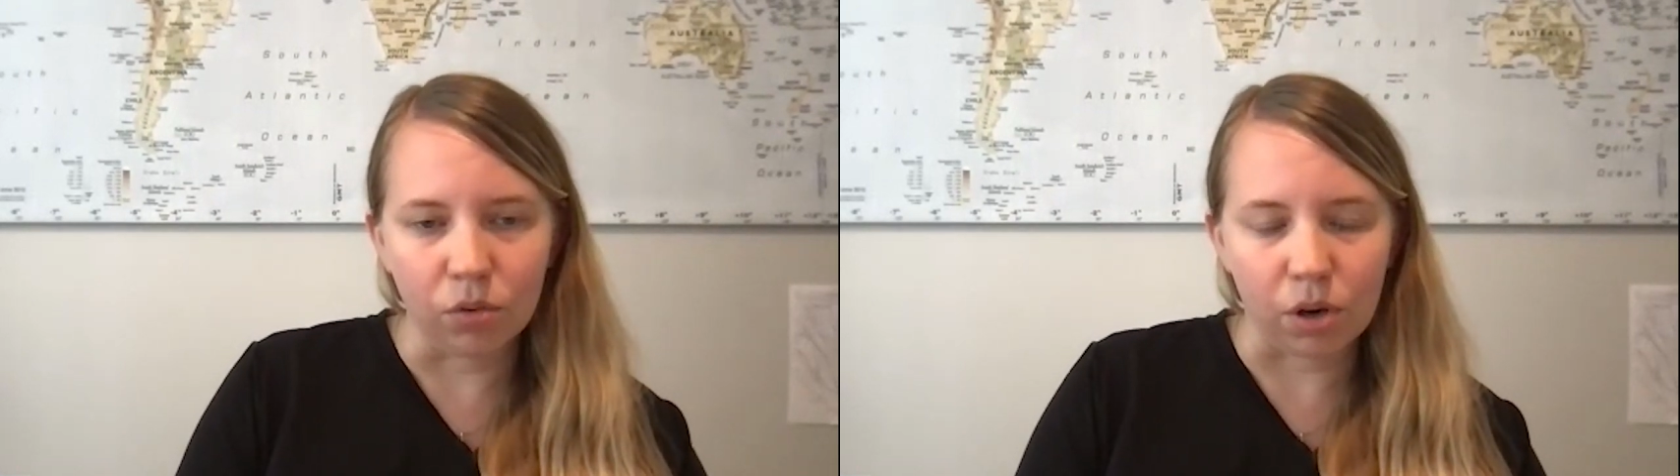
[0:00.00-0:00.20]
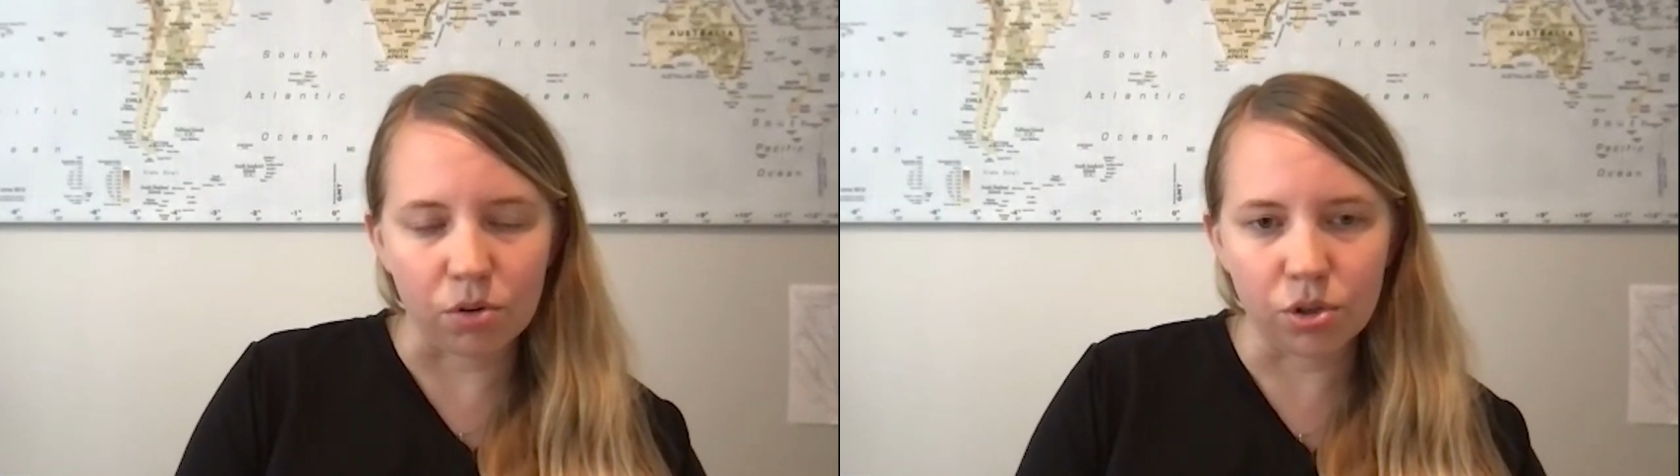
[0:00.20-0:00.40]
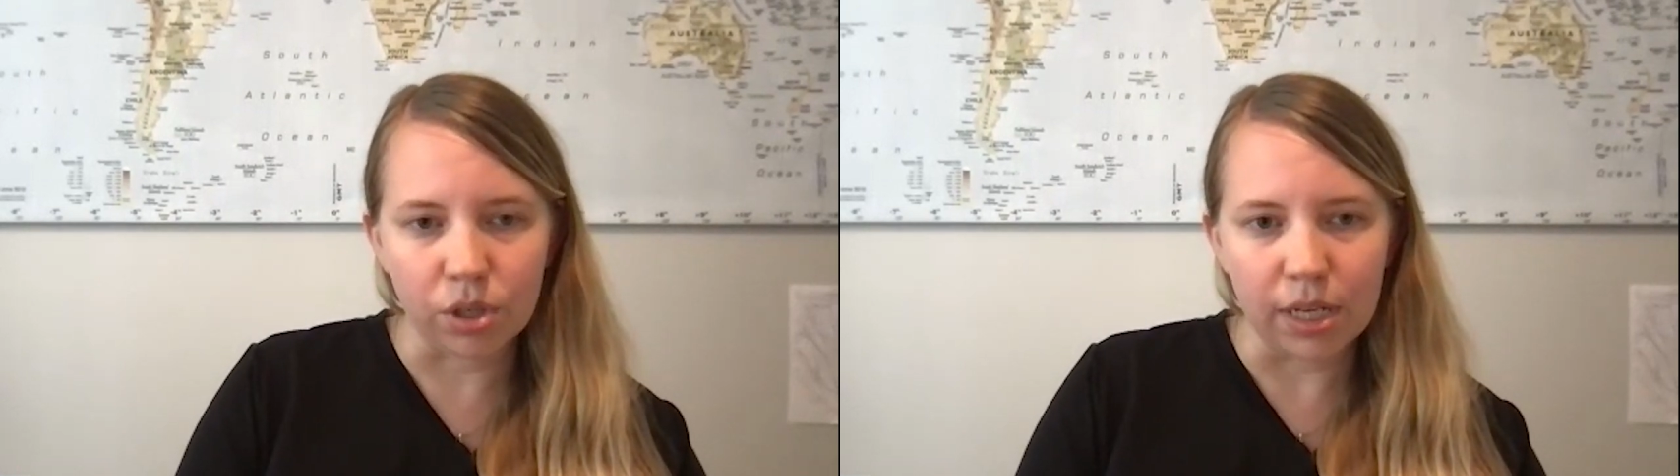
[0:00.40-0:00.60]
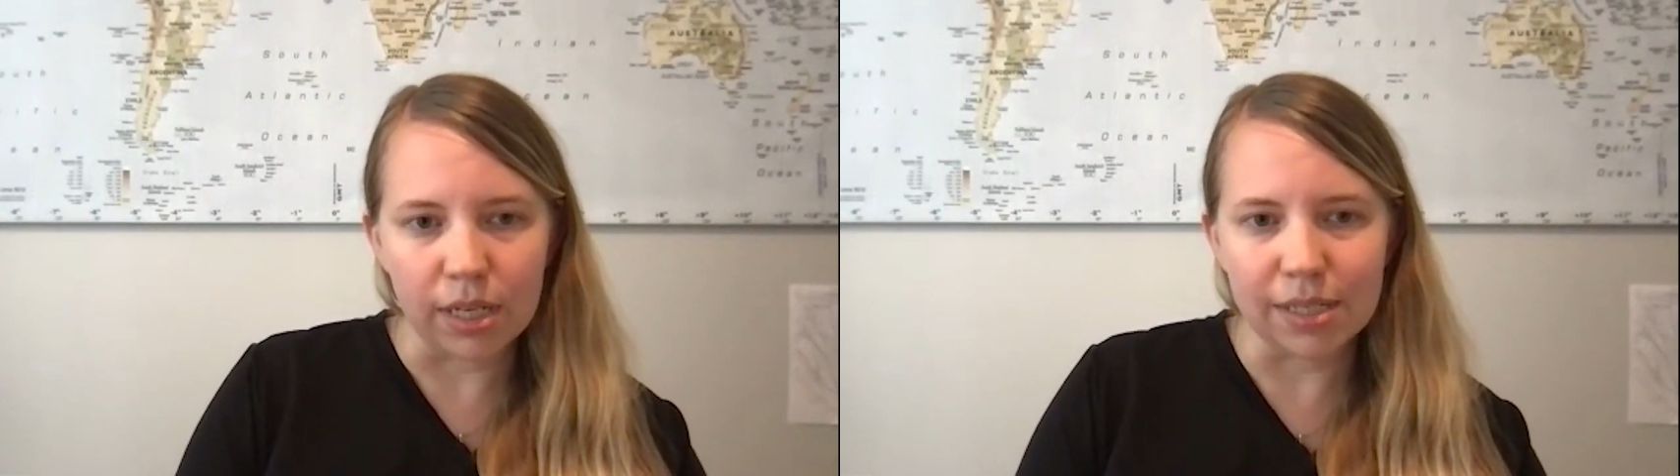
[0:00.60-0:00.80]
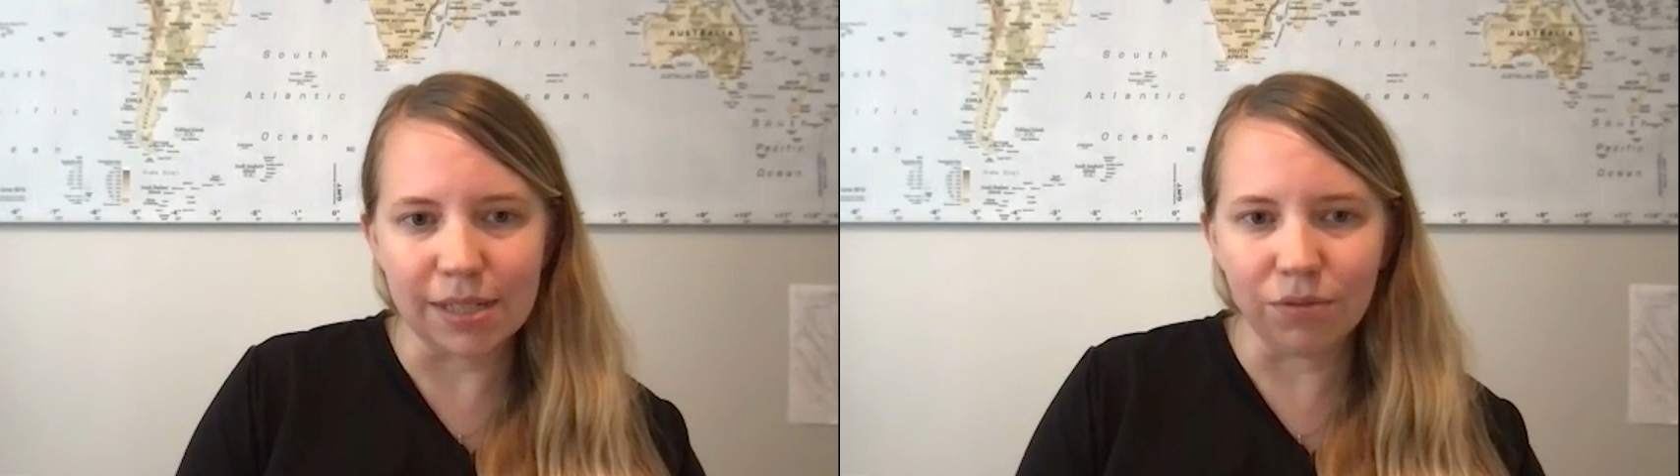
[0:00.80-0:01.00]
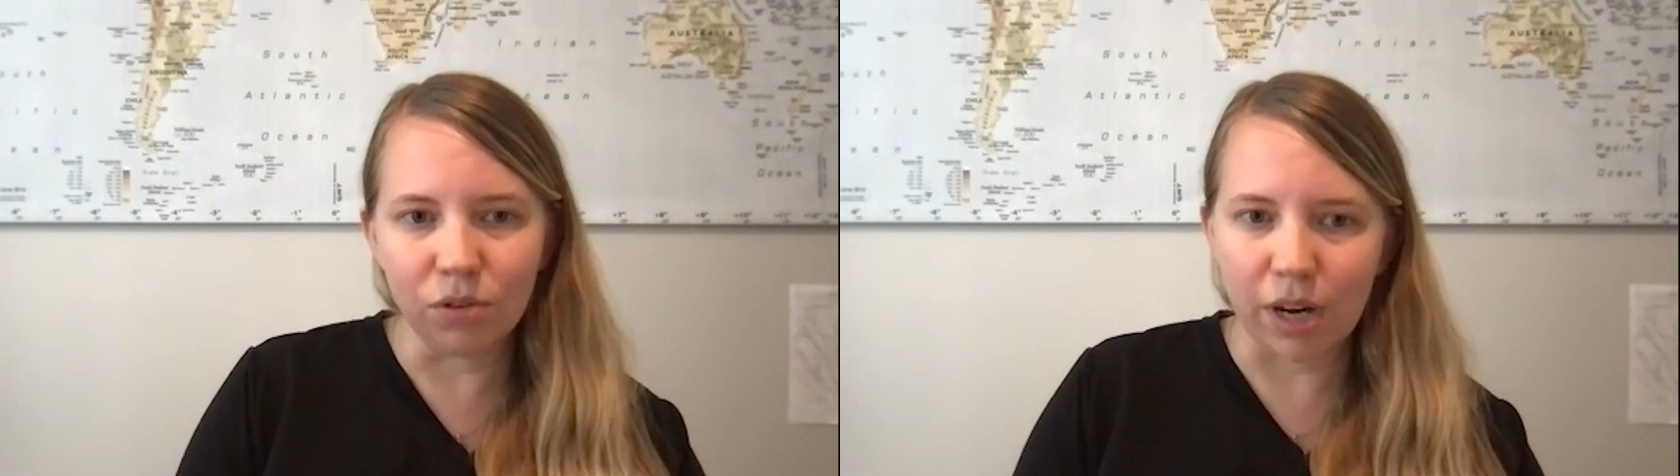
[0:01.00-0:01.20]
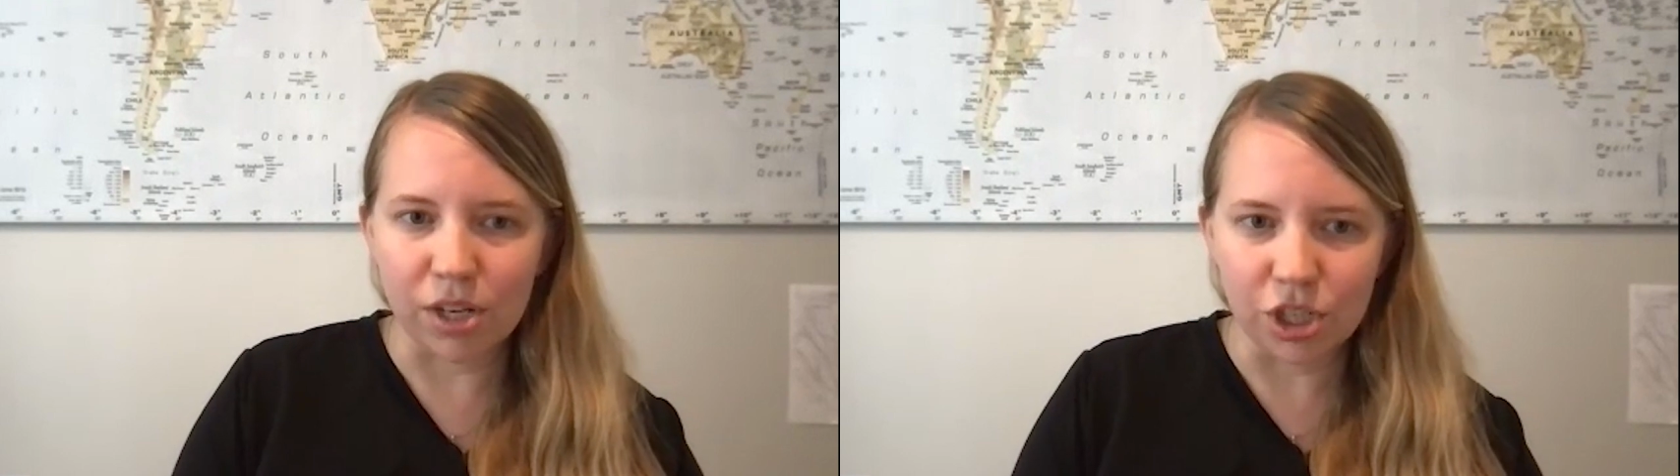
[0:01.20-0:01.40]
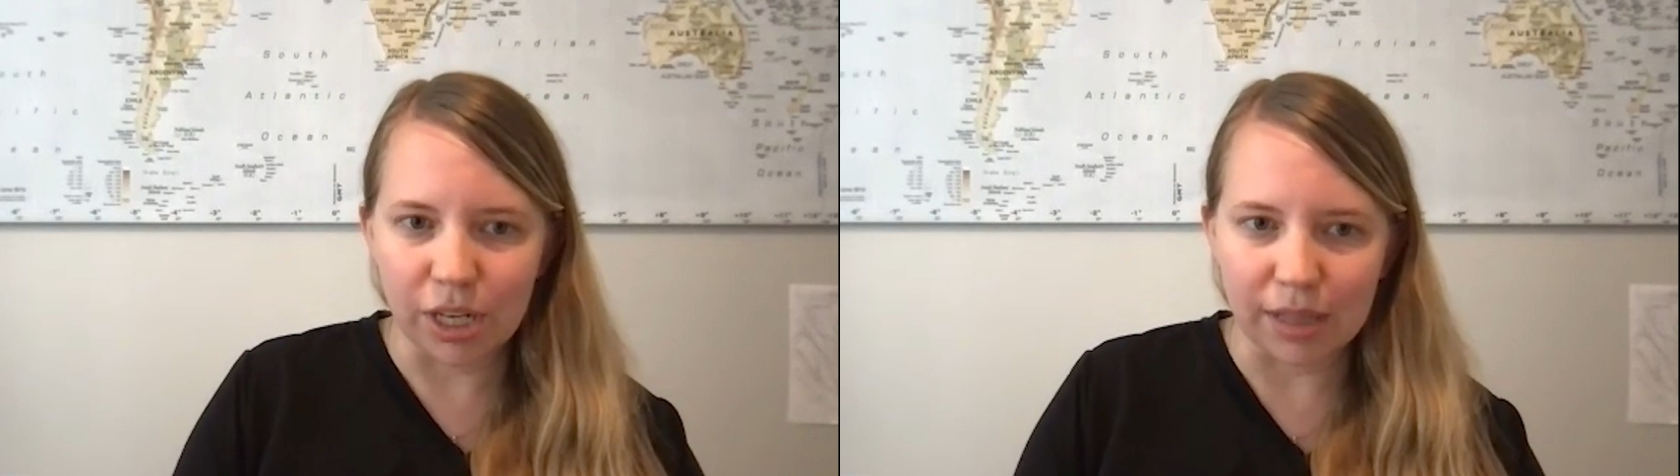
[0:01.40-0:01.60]
grocery
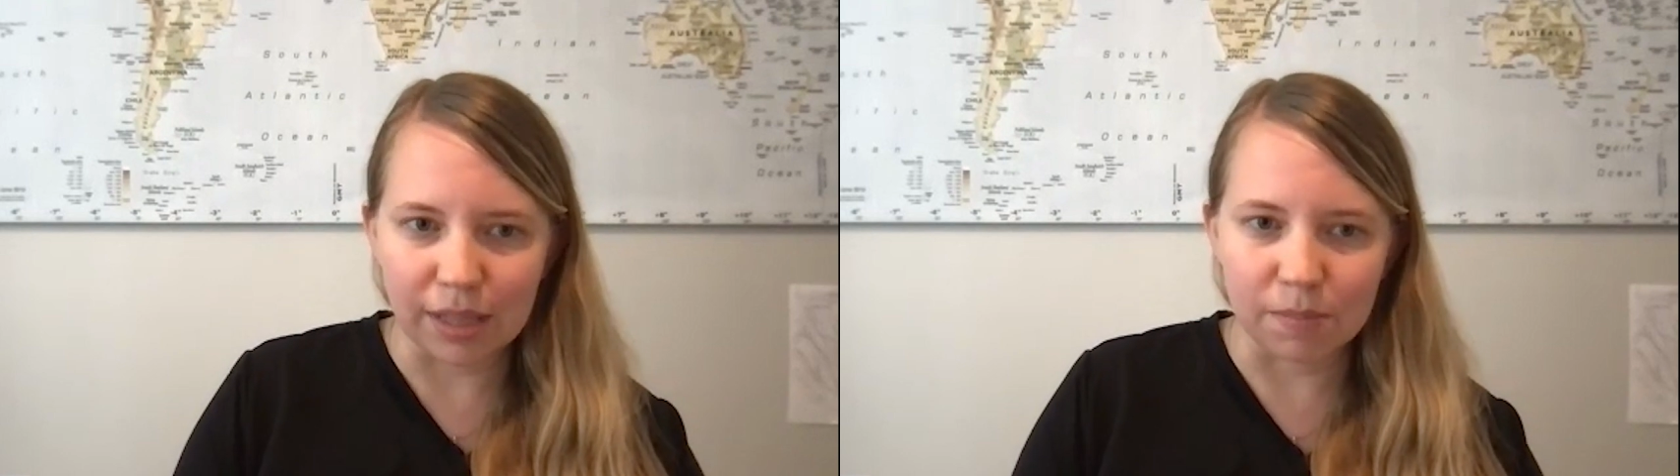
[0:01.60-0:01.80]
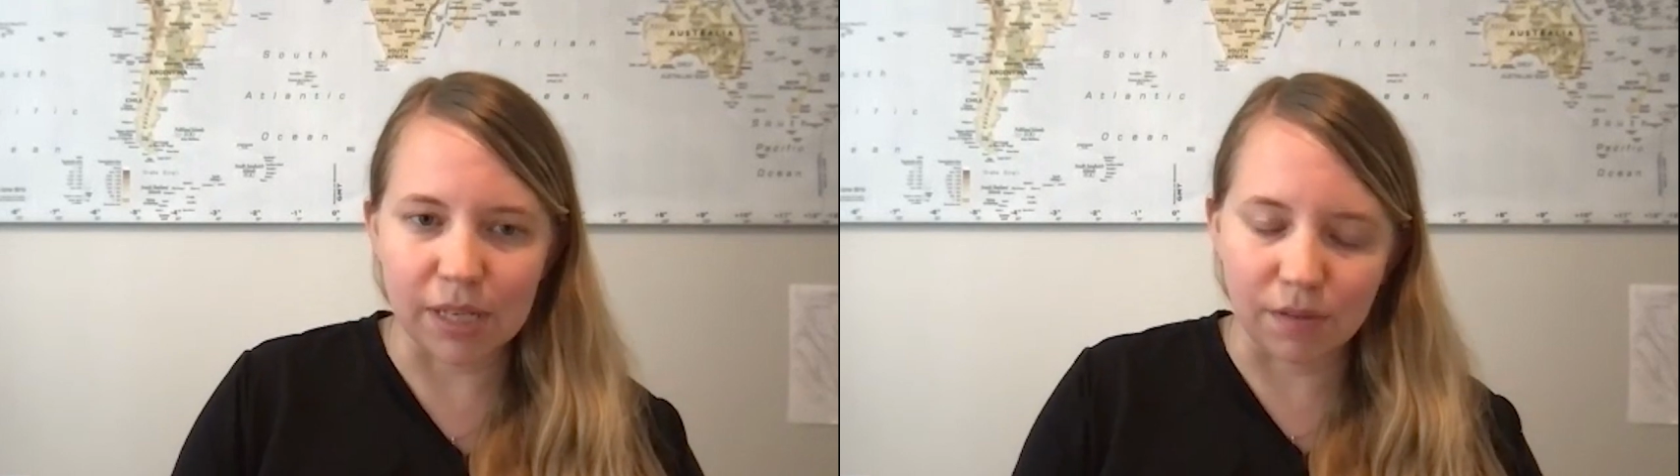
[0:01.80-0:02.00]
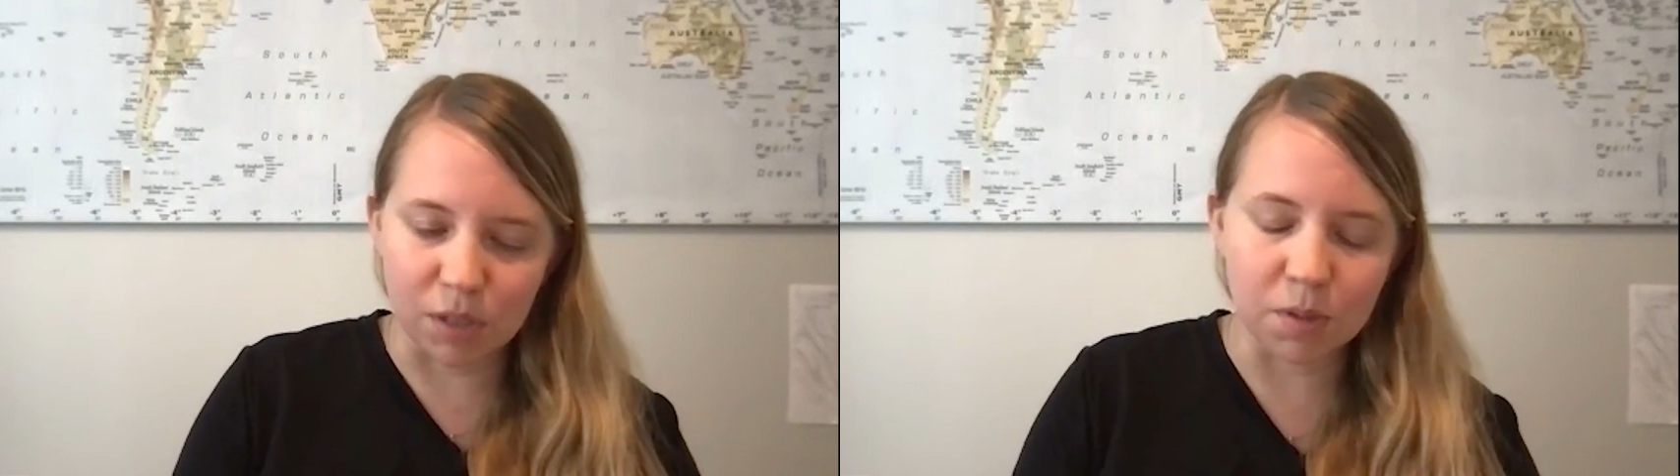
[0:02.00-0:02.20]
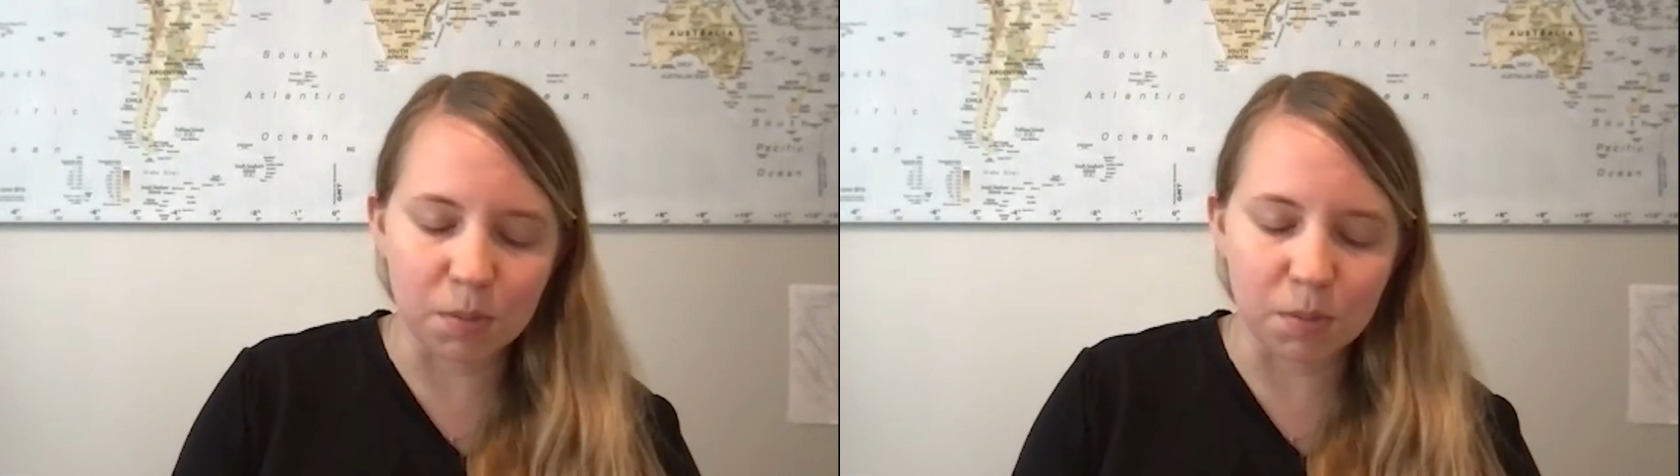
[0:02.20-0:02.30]
differentiate themselves